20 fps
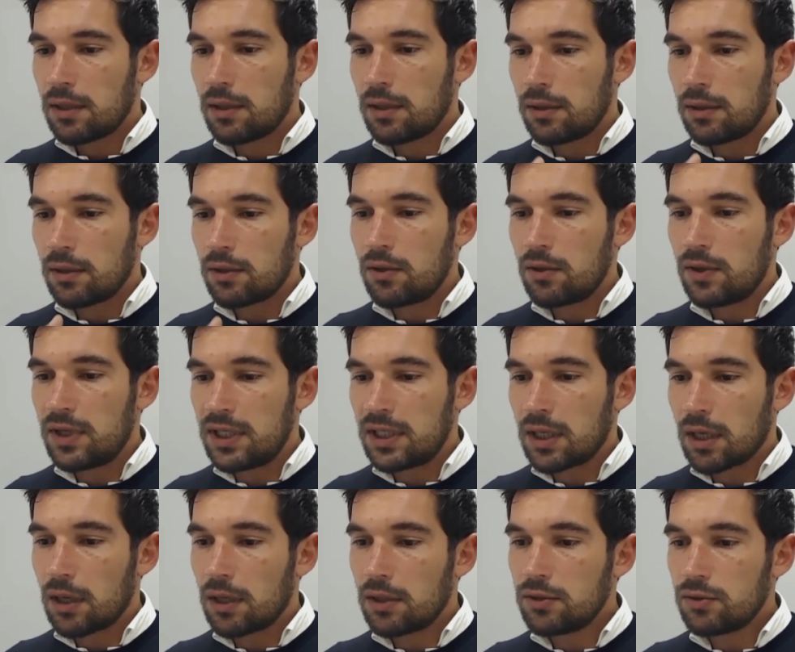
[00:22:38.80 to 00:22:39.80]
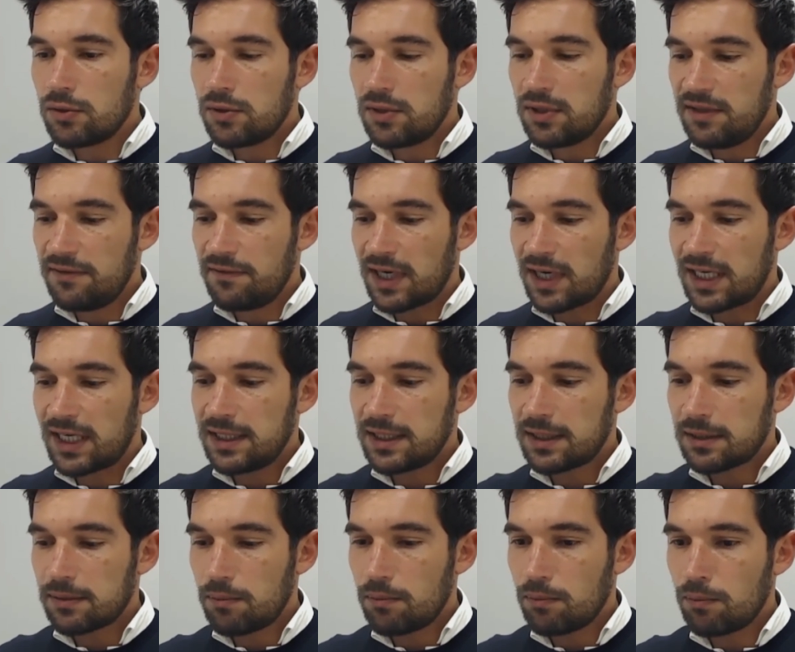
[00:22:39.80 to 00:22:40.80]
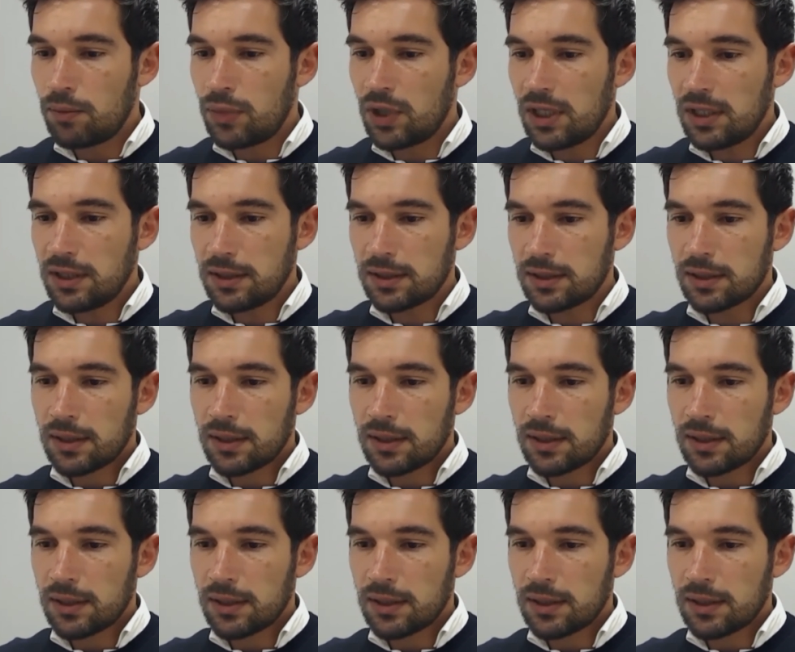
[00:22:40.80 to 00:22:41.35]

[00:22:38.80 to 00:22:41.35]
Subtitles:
going onto the device, but